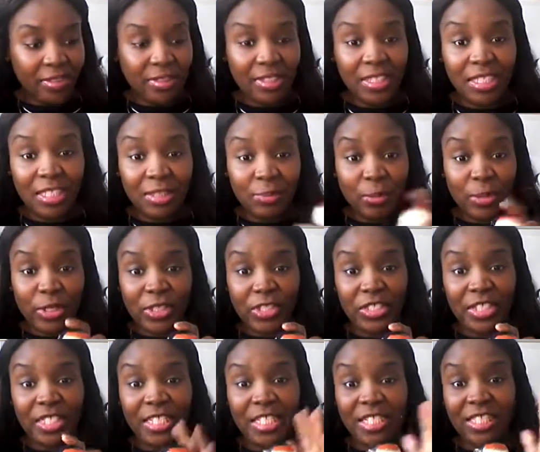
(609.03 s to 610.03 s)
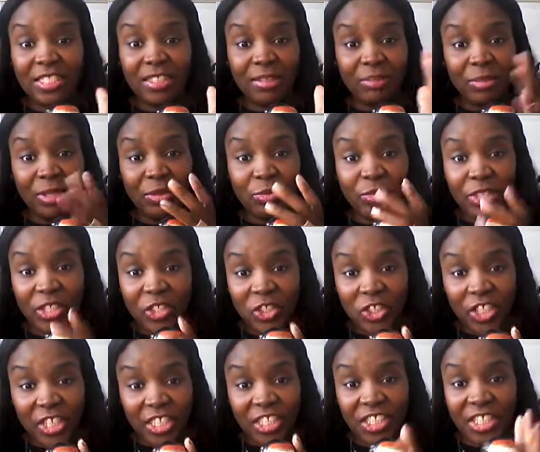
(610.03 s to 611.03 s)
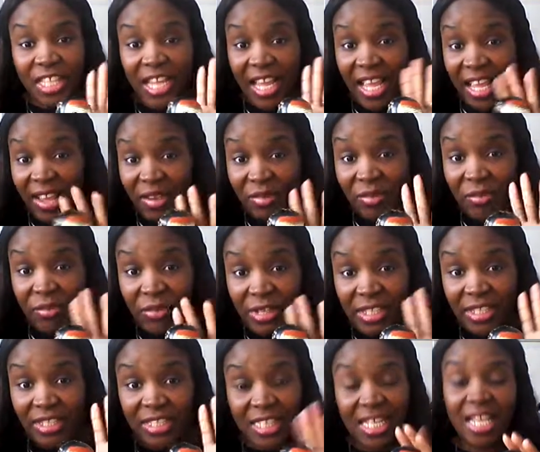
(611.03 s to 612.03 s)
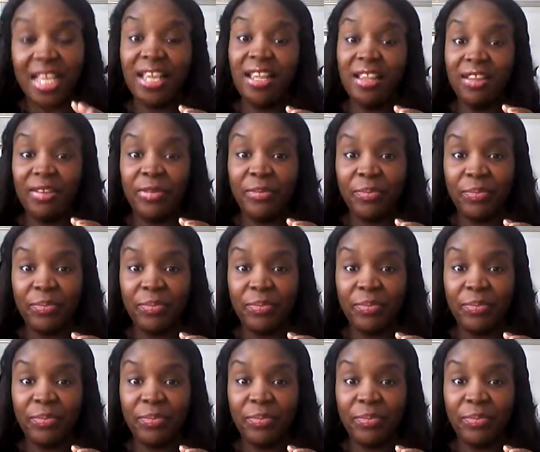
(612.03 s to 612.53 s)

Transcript: This person needs to be recharged every day.